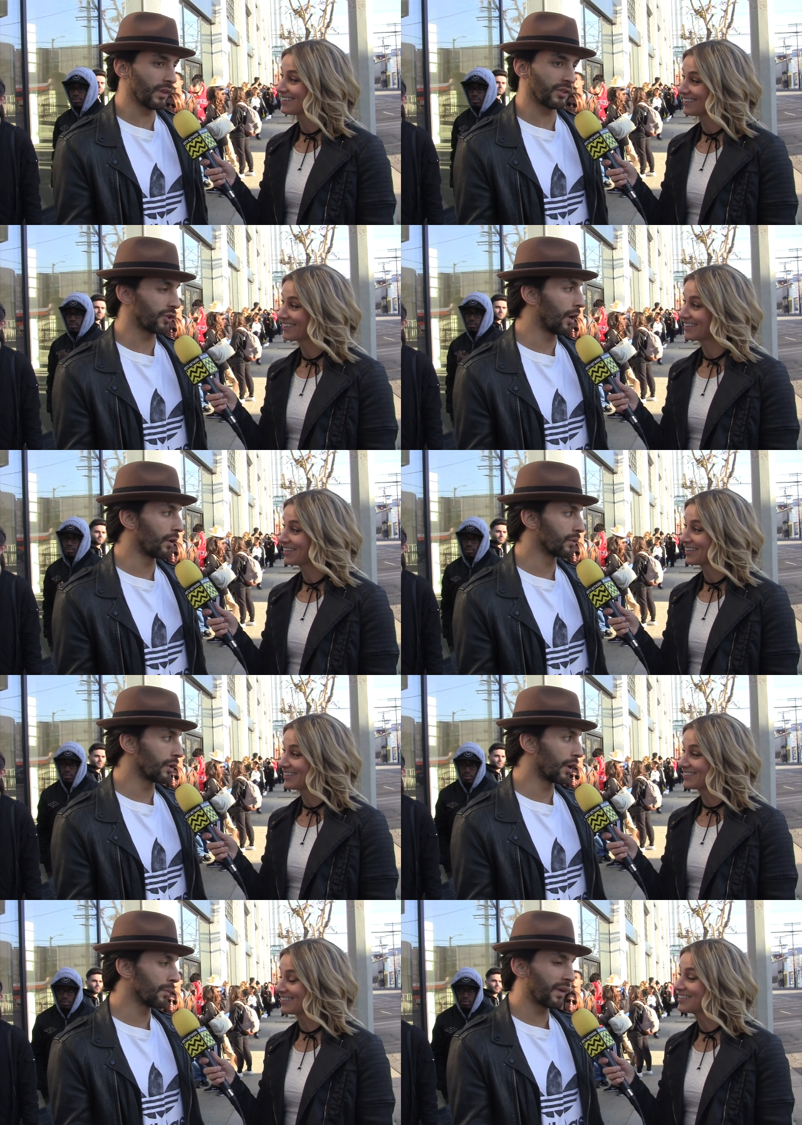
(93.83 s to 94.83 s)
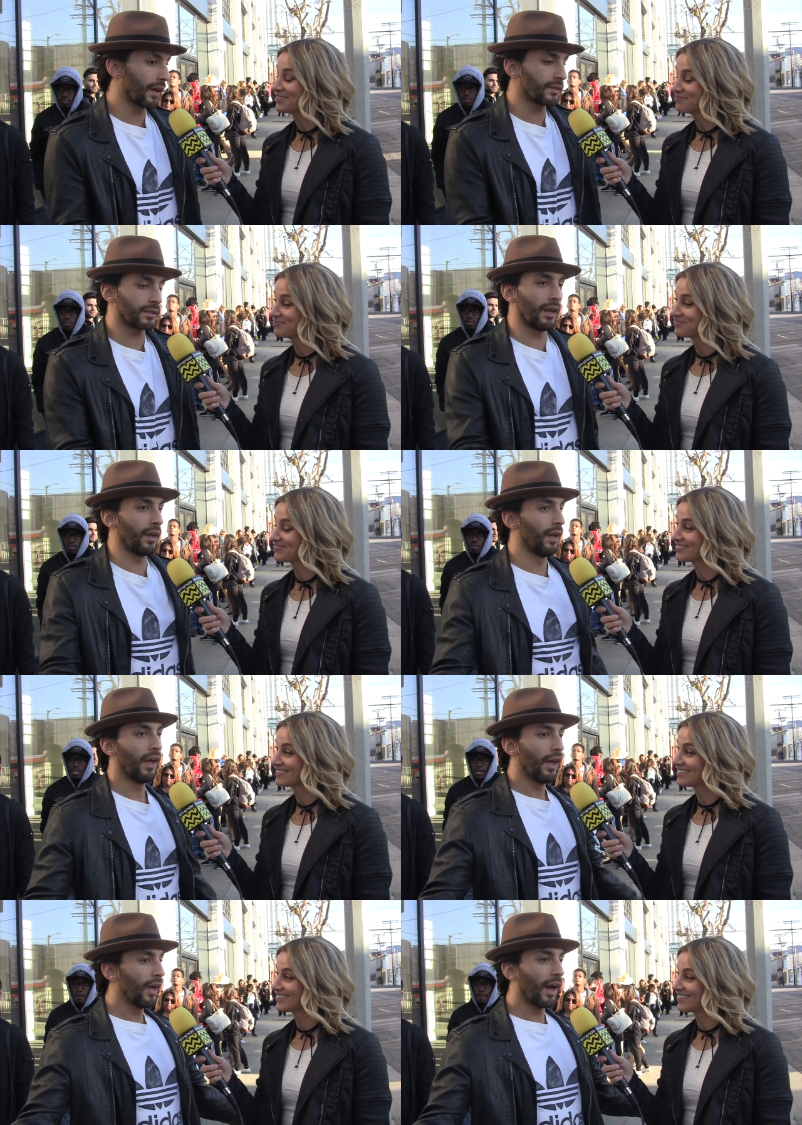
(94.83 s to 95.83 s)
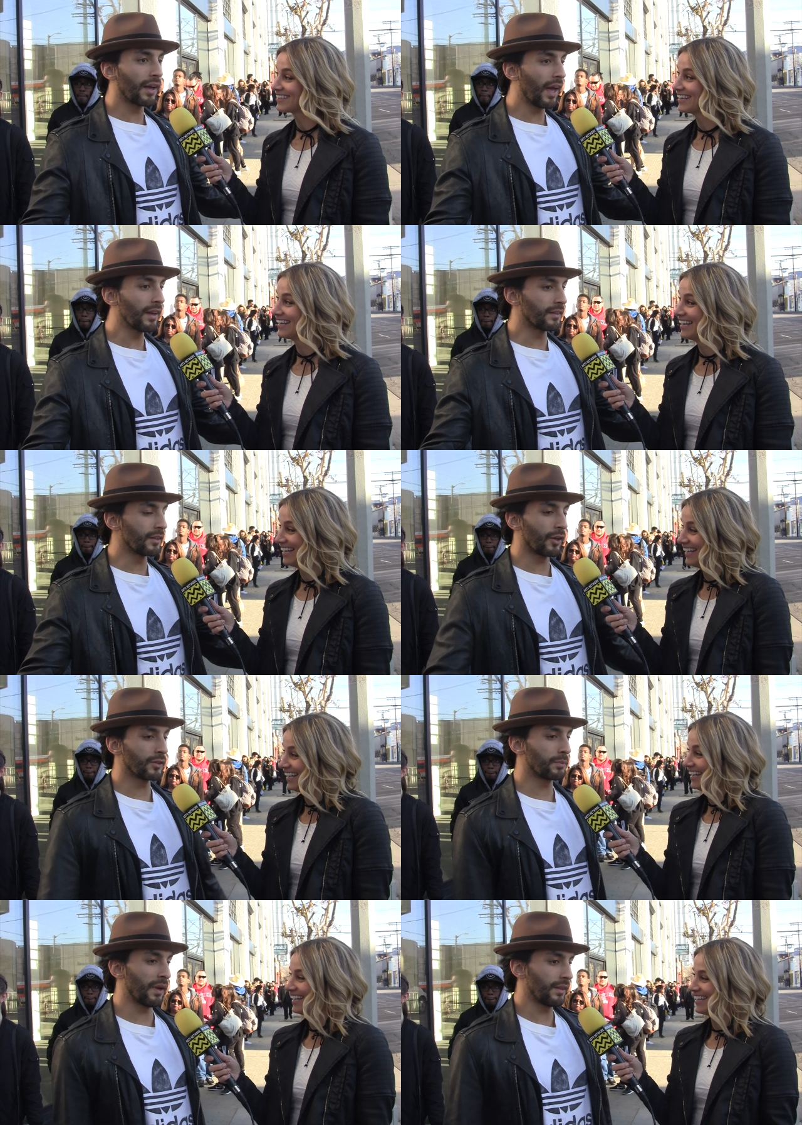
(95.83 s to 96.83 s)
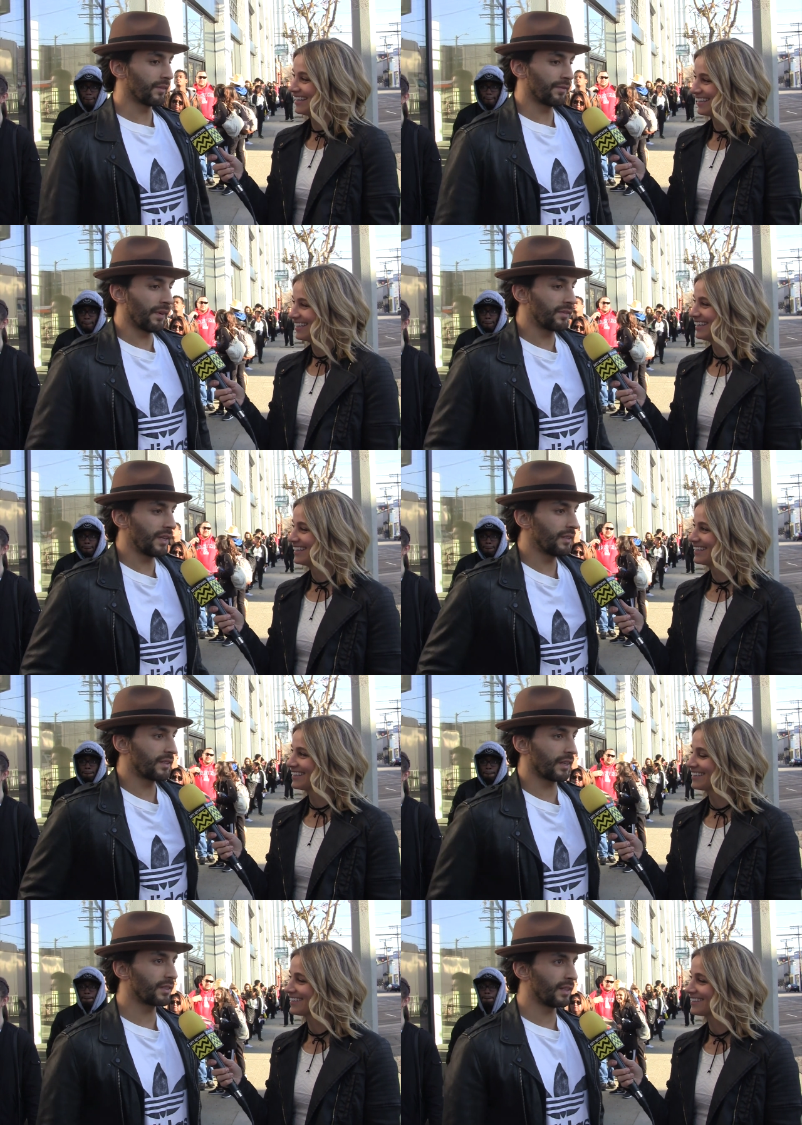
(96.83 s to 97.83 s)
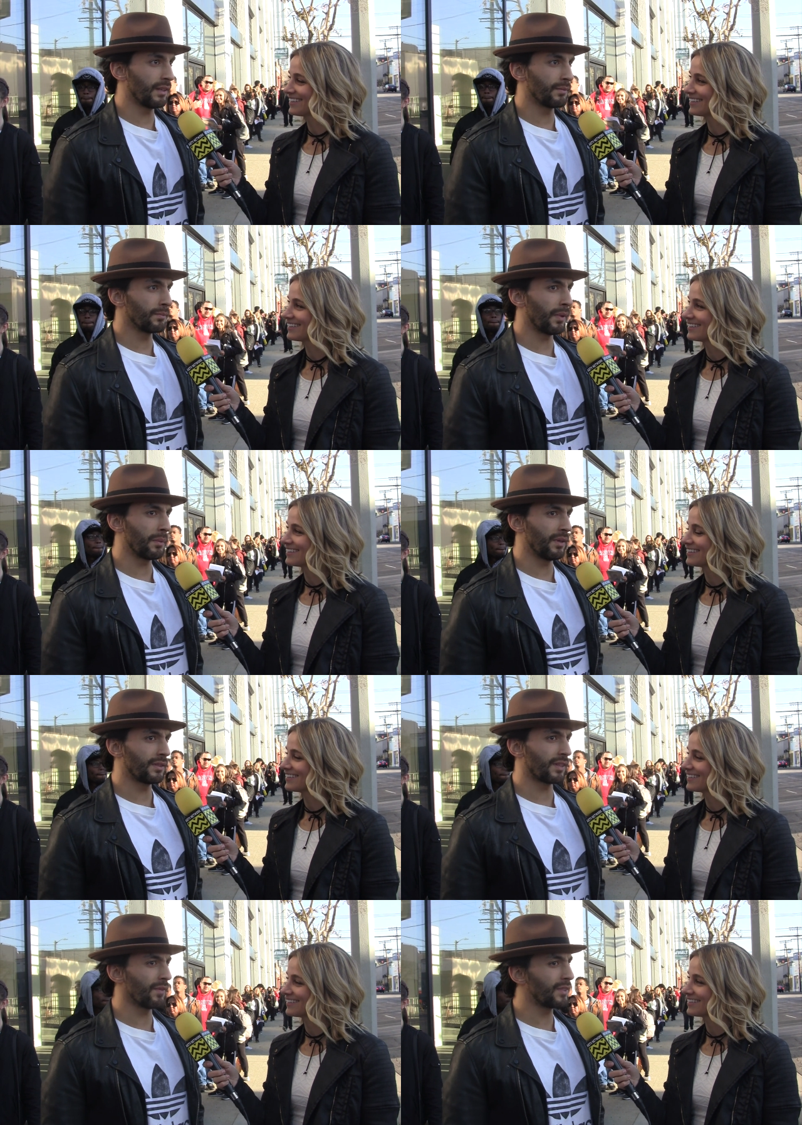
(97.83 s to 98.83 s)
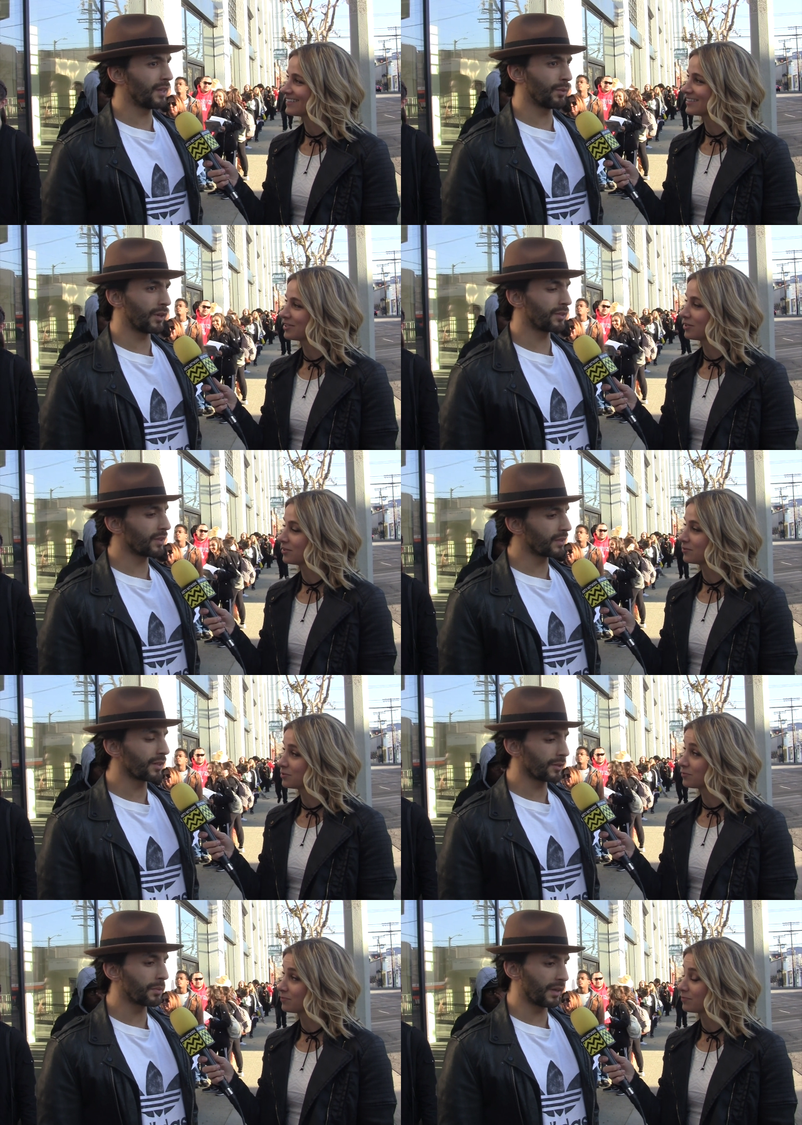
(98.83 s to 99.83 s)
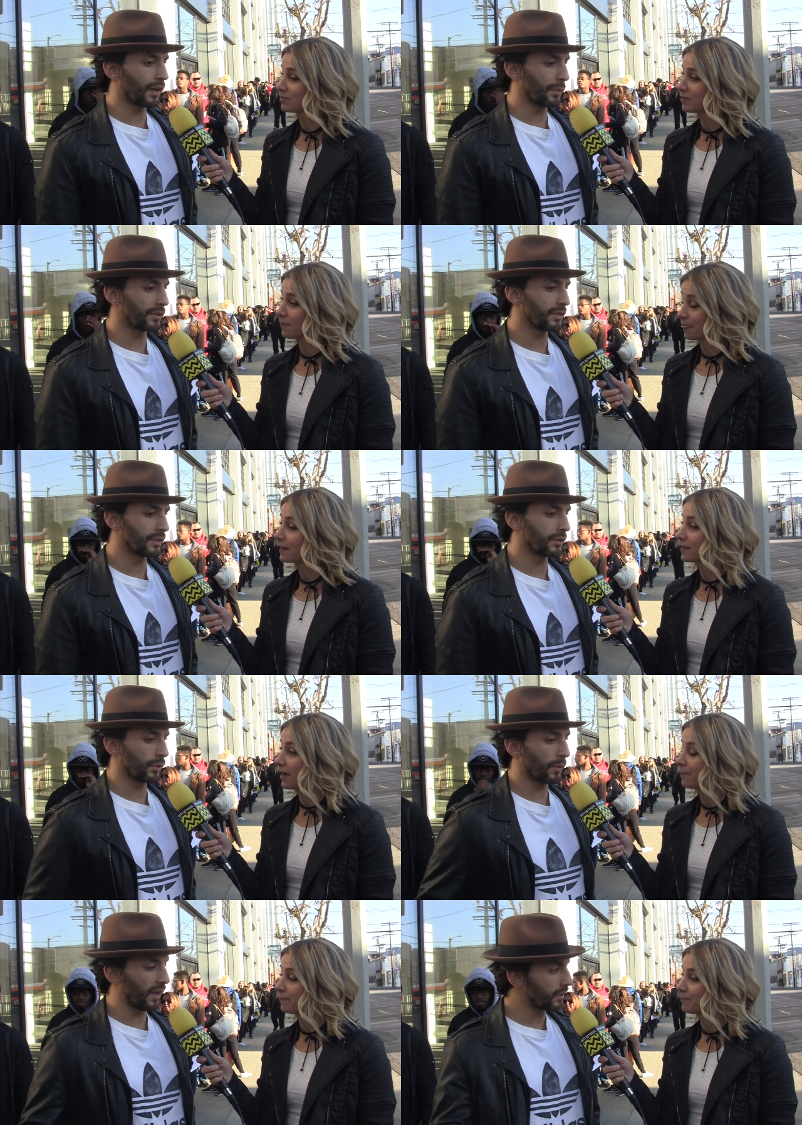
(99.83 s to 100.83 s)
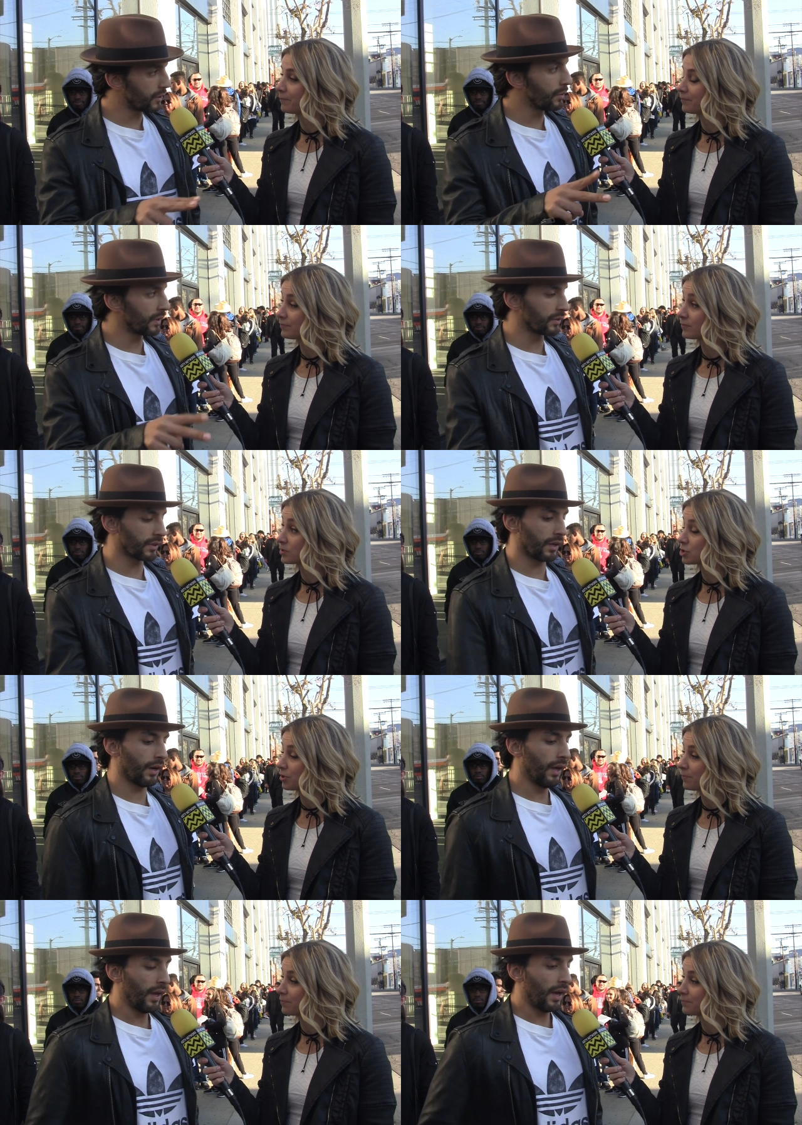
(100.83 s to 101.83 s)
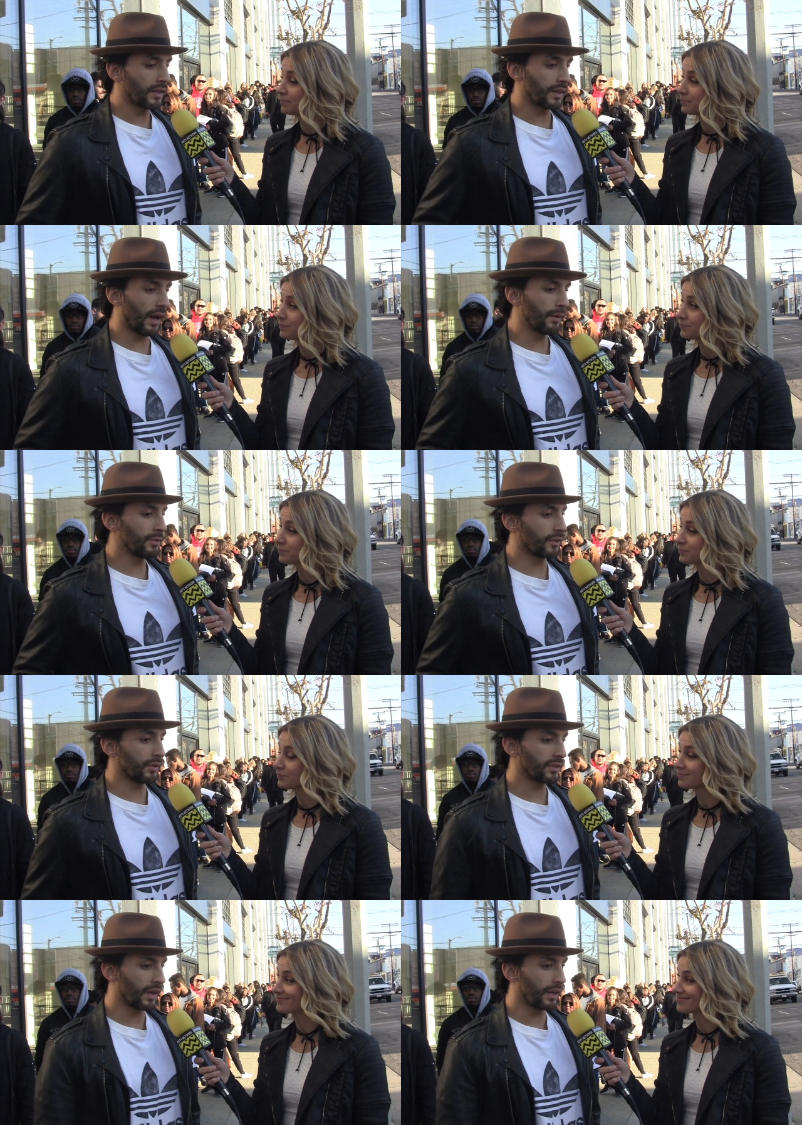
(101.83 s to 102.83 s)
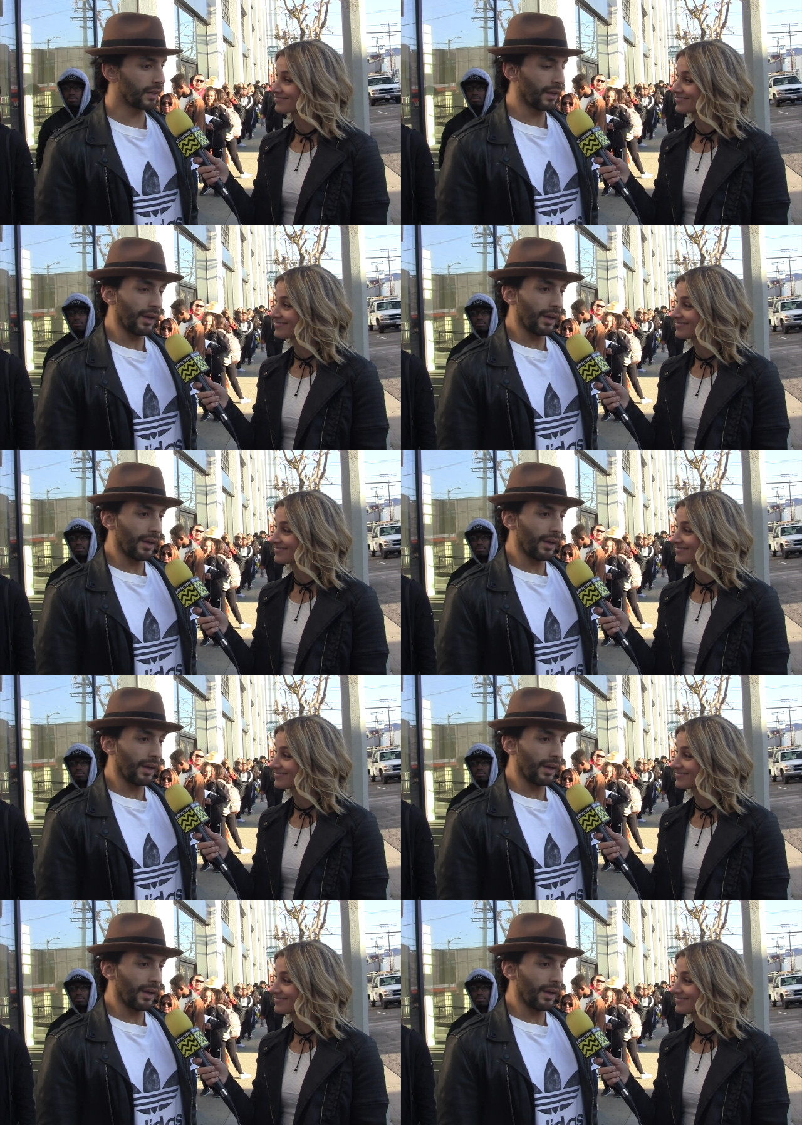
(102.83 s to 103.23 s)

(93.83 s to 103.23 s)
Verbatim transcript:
Speaker 1: the show, you know, because again, there's been 15, 16, maybe 17 winners because there's been a couple seasons where we had two winners at a time. So it's like